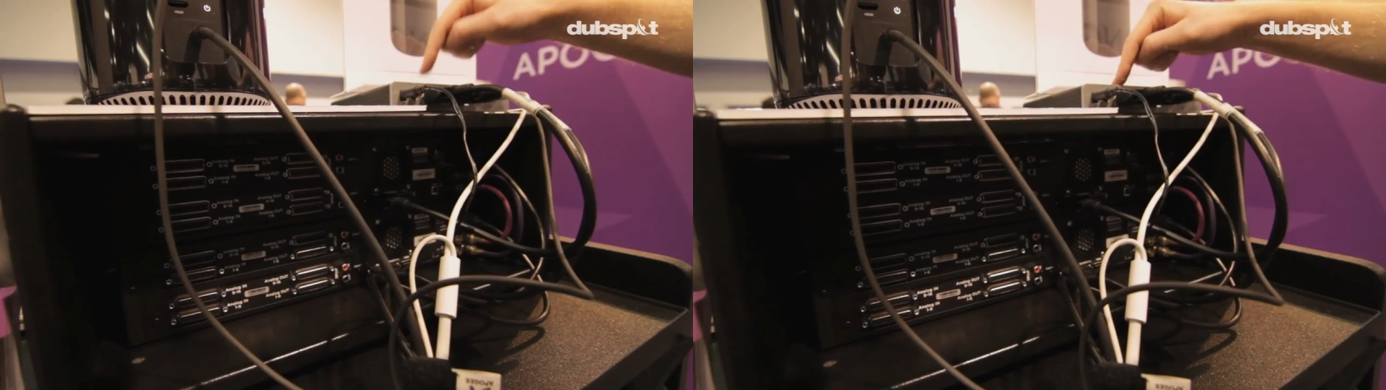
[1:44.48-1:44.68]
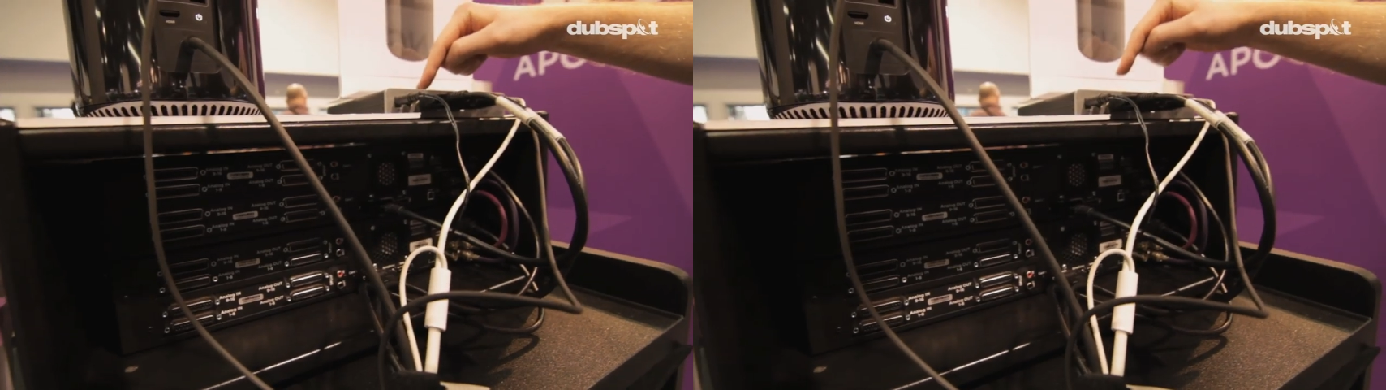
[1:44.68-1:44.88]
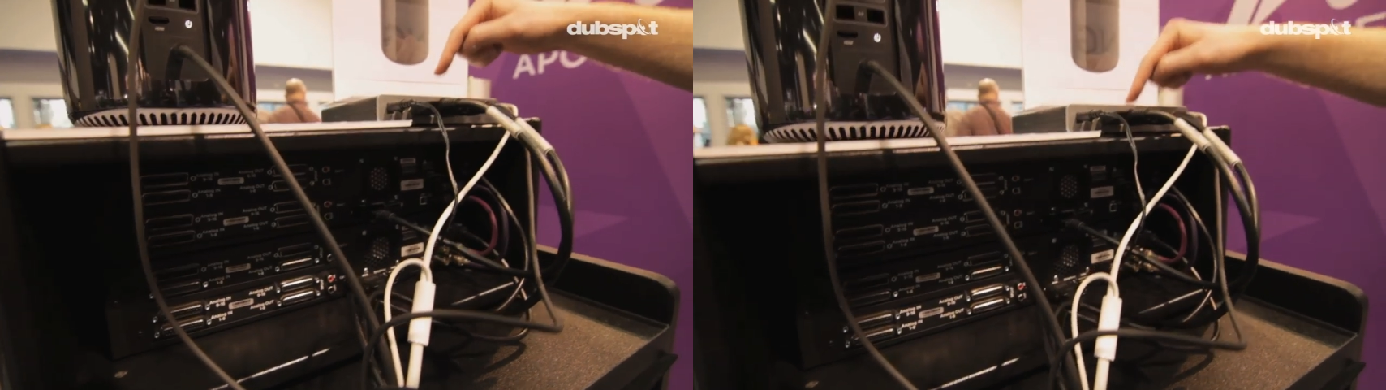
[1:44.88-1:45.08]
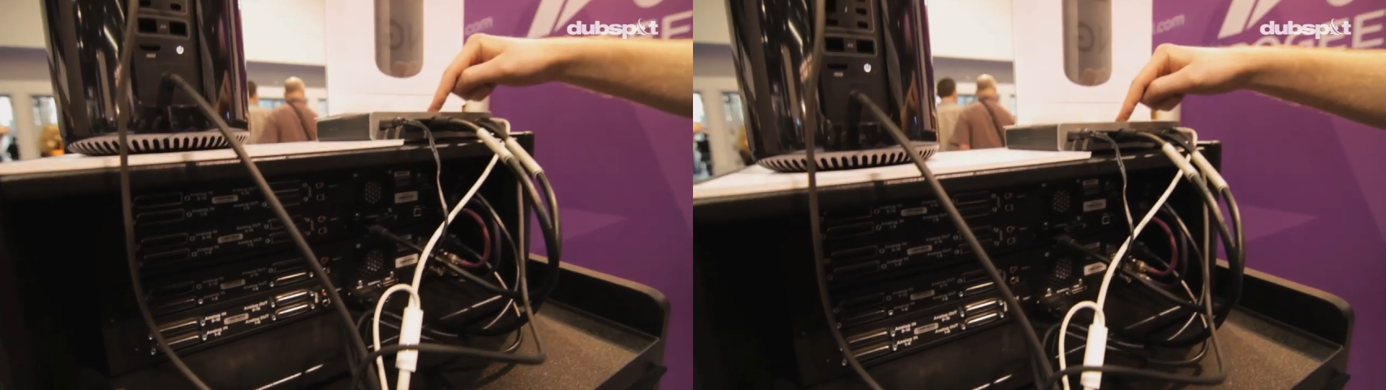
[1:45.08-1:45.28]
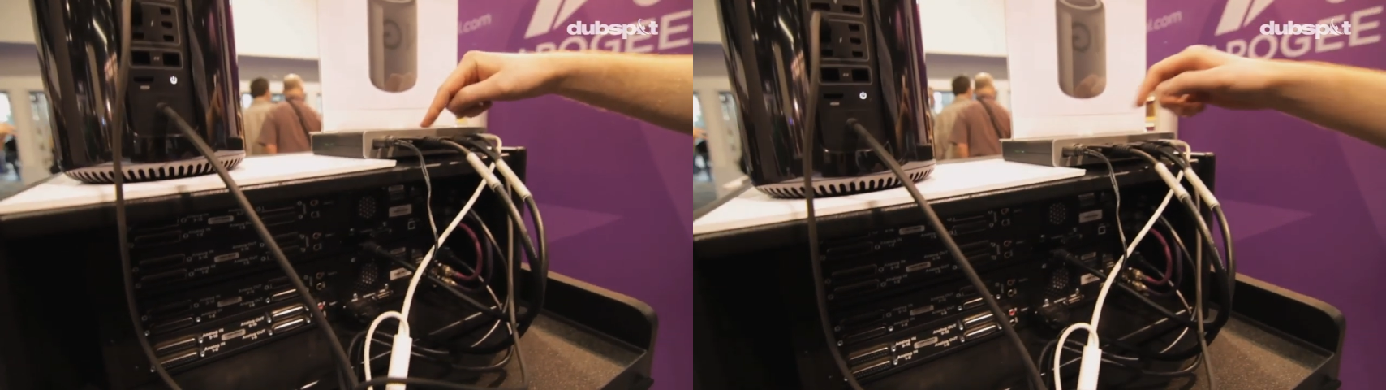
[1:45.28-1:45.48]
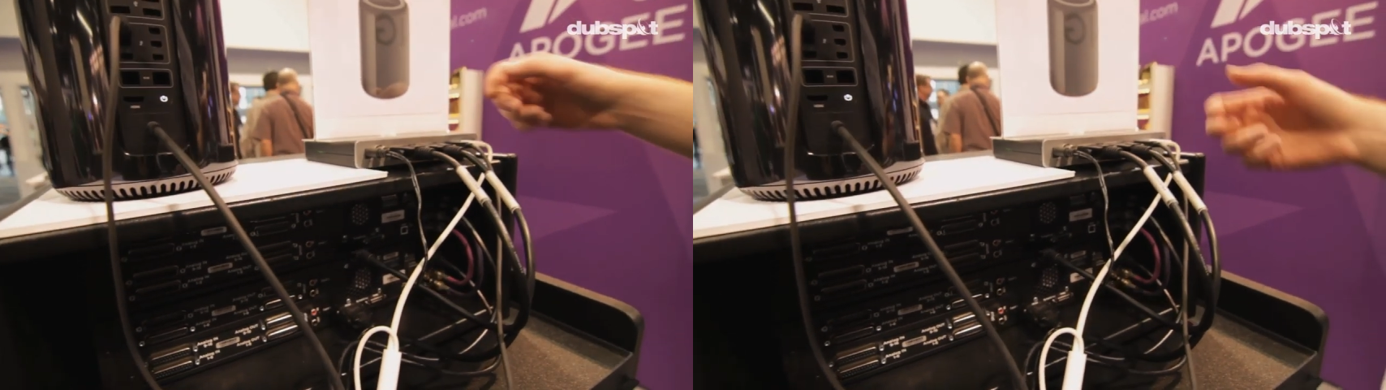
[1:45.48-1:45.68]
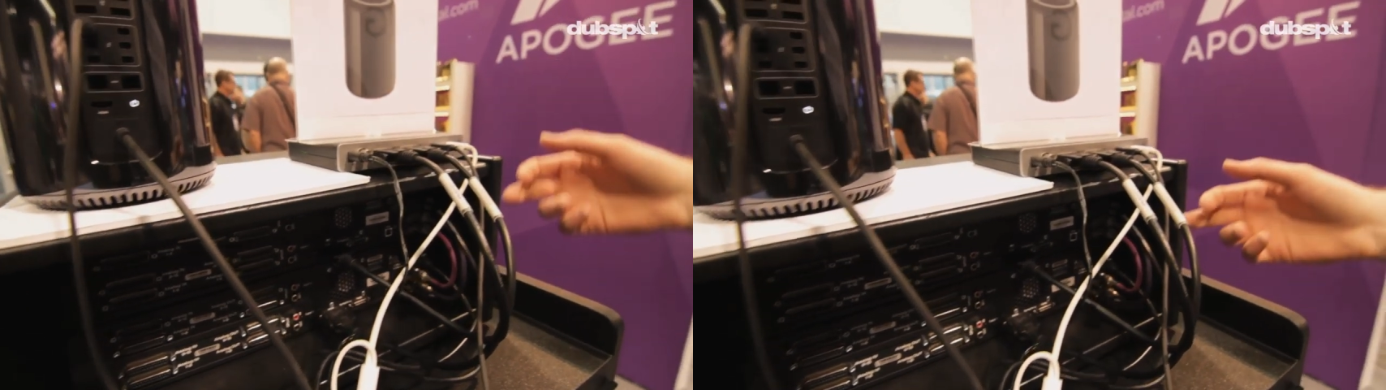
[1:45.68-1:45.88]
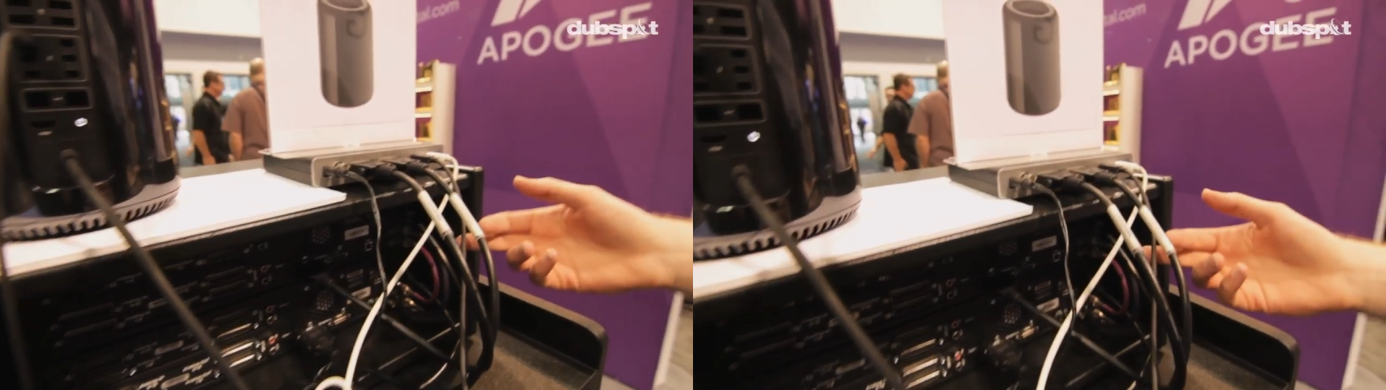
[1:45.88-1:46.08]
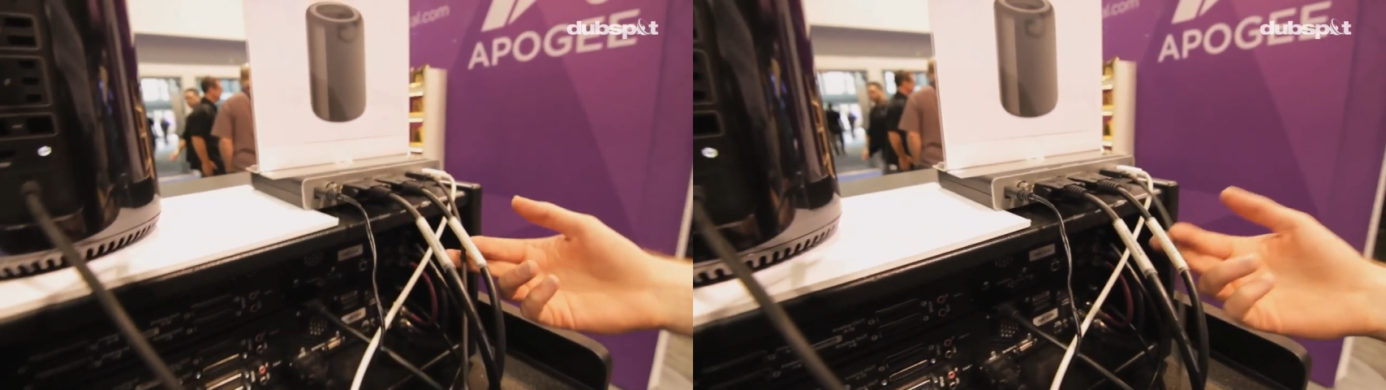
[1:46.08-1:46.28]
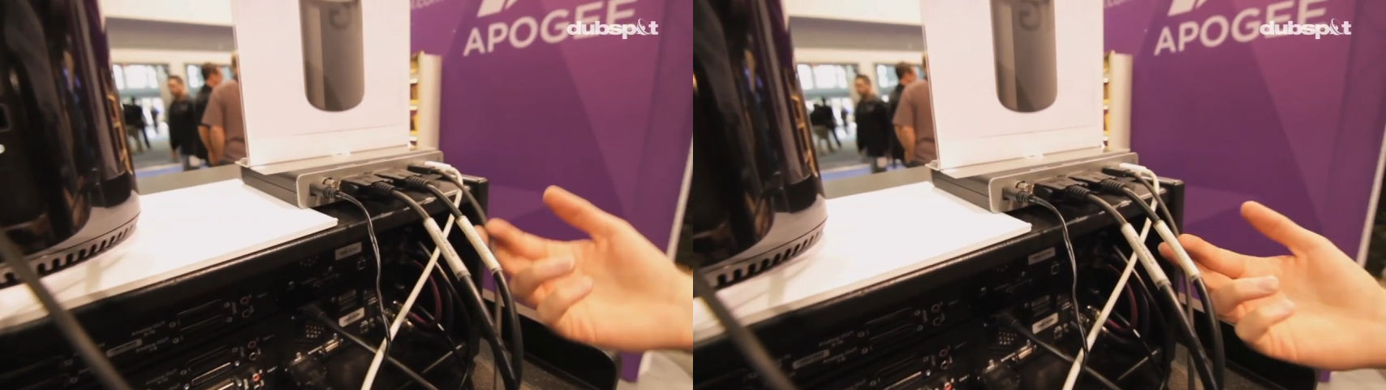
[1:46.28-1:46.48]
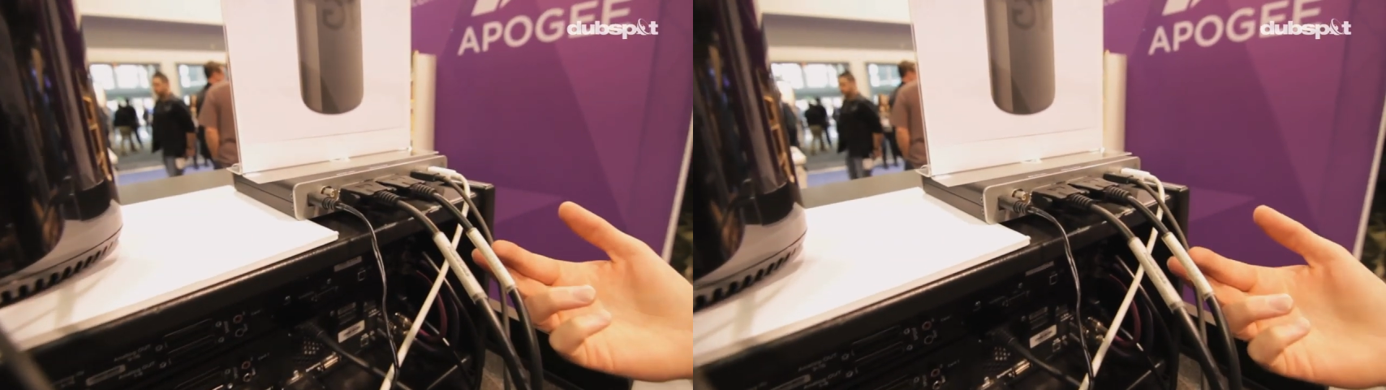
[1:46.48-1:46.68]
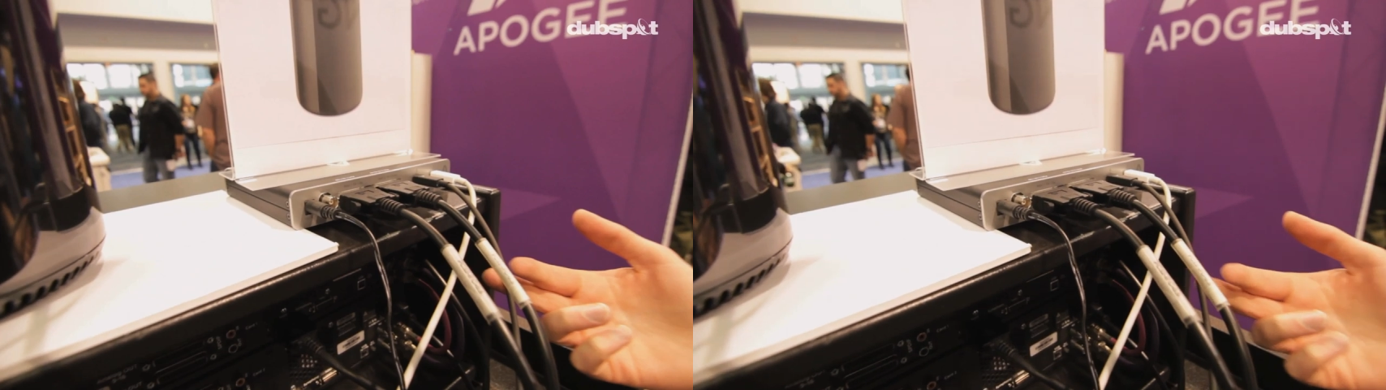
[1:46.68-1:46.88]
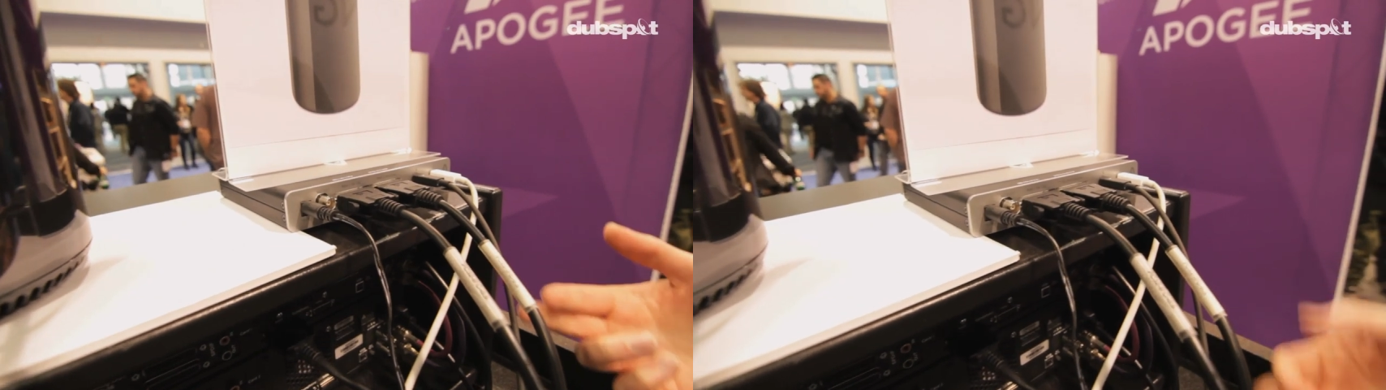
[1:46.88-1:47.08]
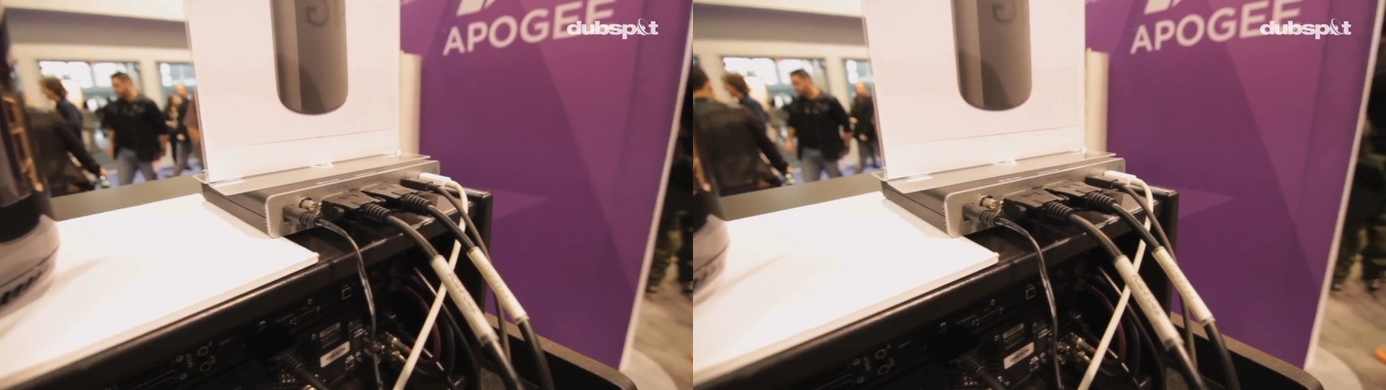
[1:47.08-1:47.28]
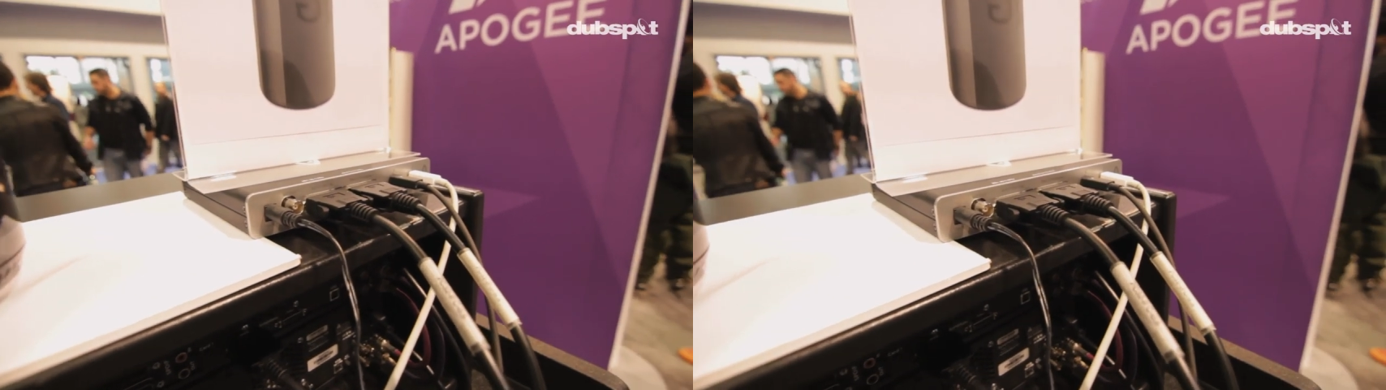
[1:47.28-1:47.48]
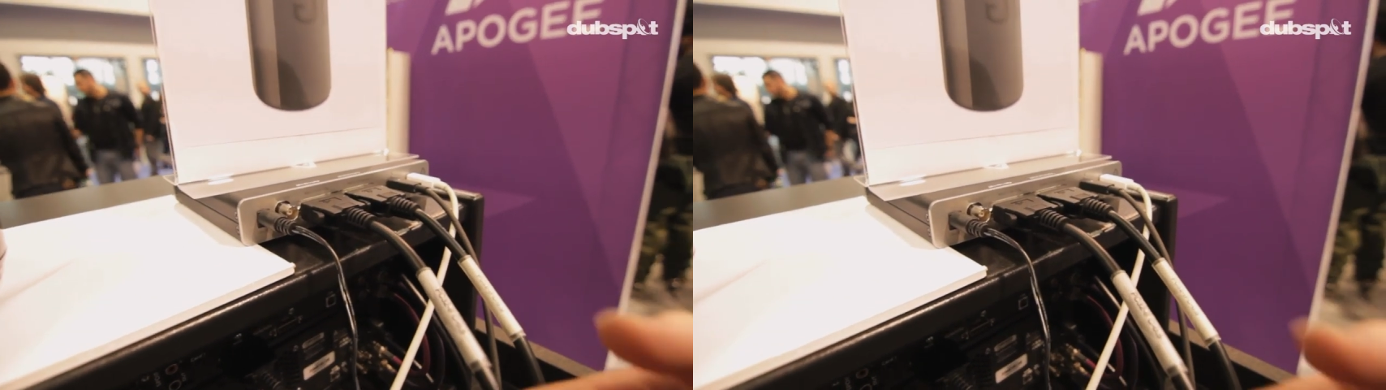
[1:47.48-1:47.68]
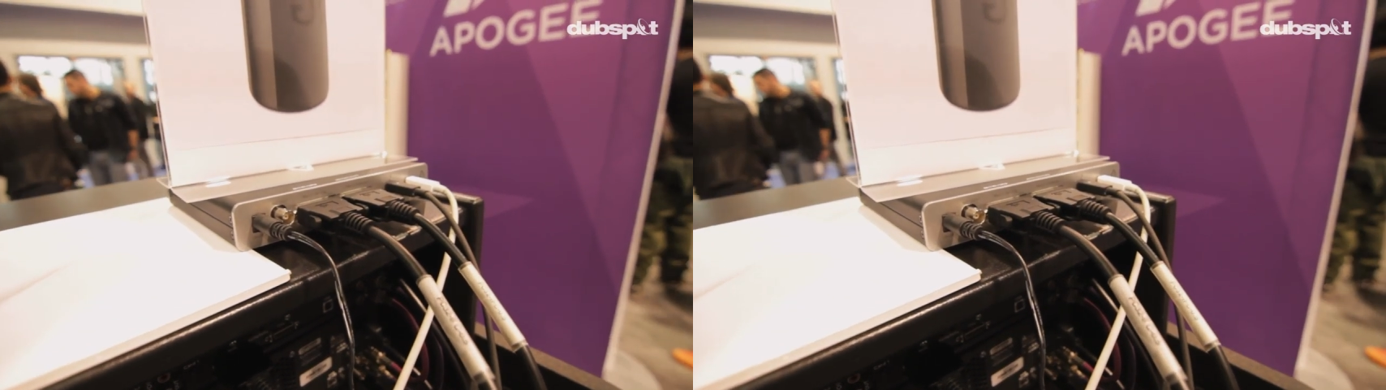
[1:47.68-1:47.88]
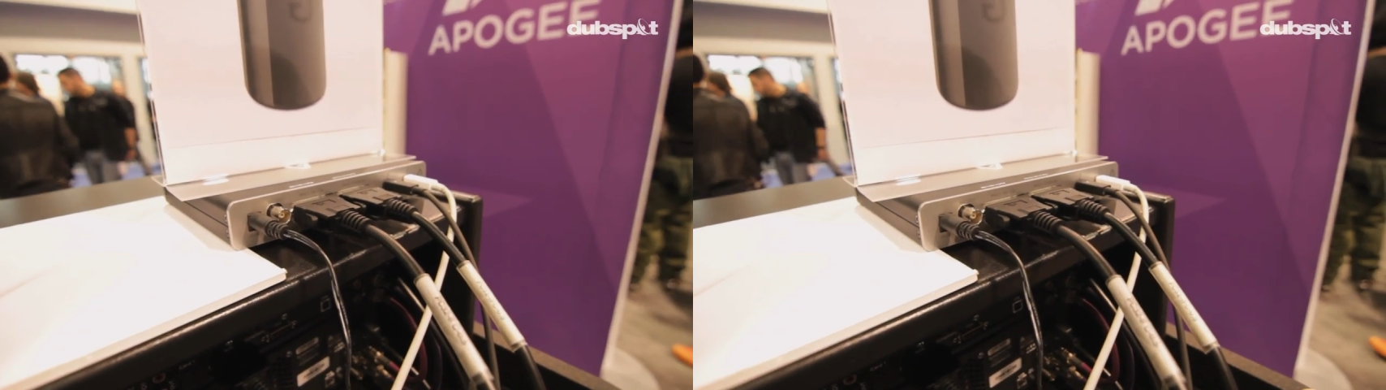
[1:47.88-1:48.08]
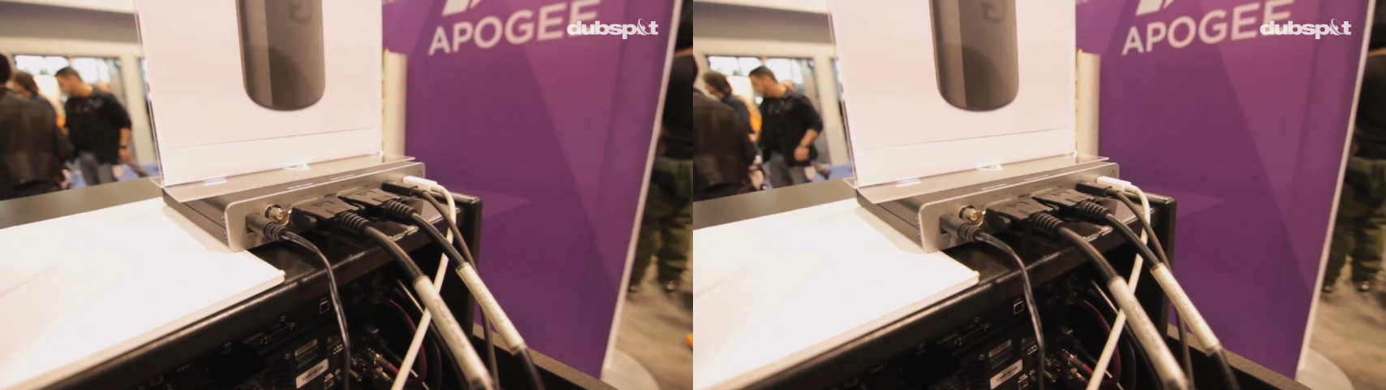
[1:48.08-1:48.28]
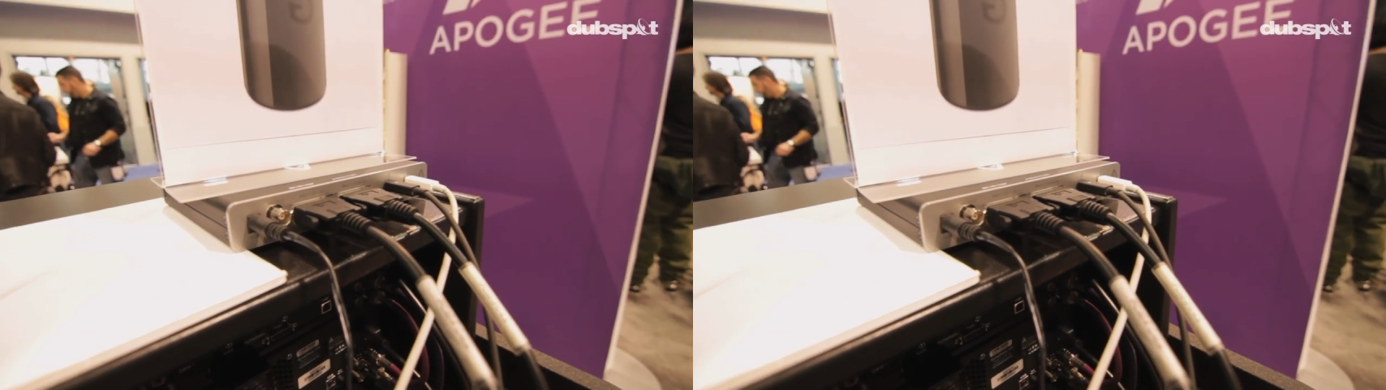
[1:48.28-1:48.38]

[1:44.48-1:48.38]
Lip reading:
(no speaker visible)